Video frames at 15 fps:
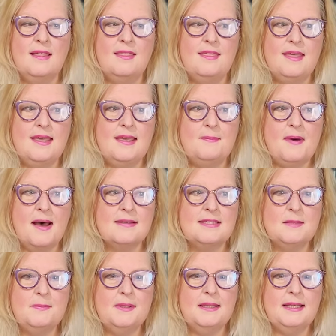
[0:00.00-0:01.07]
the
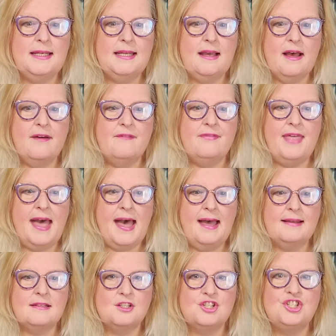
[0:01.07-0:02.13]
possibility of
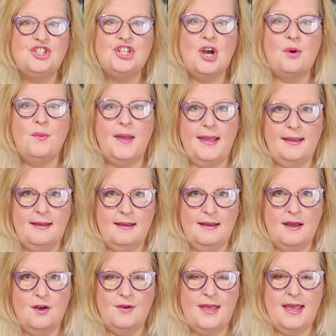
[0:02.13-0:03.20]
that showing,
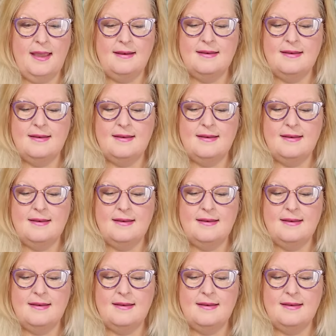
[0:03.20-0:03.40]
okay?